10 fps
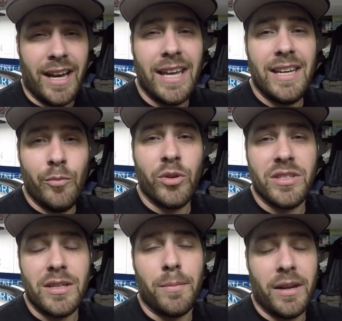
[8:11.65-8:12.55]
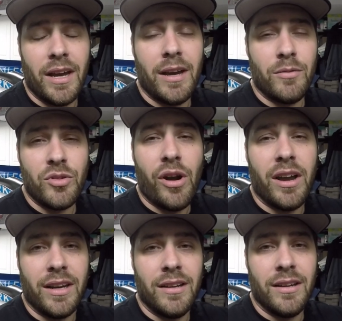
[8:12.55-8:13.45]
I got to get more sleep and I'm
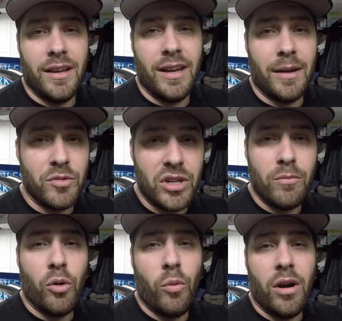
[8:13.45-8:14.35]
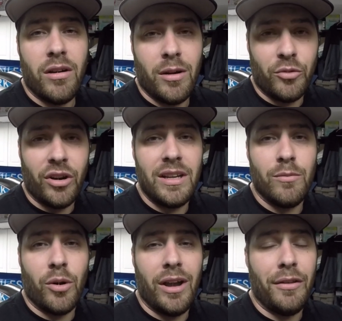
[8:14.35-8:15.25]
trying and I'm drinking more water and I'm trying to eat
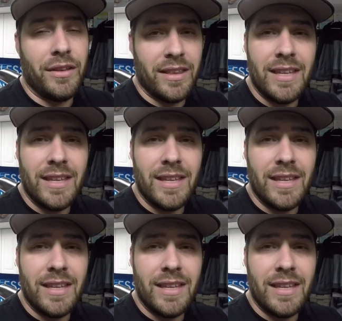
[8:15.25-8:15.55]
more healthy.